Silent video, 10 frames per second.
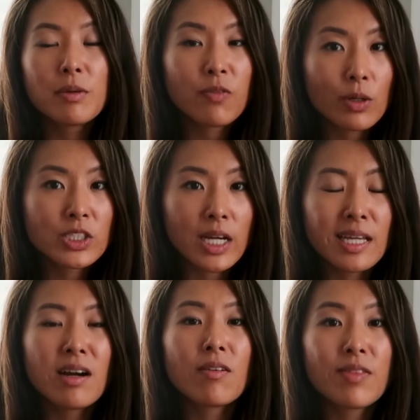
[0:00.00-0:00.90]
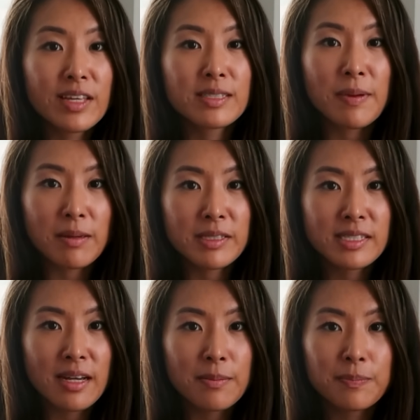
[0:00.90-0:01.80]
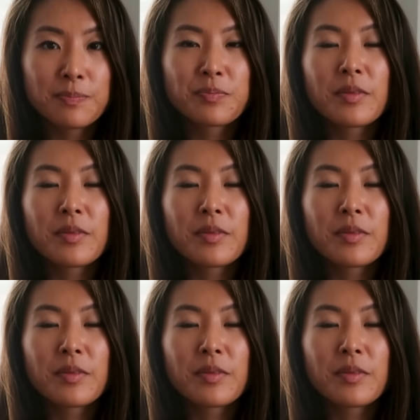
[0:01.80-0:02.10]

Before checking off this baby step,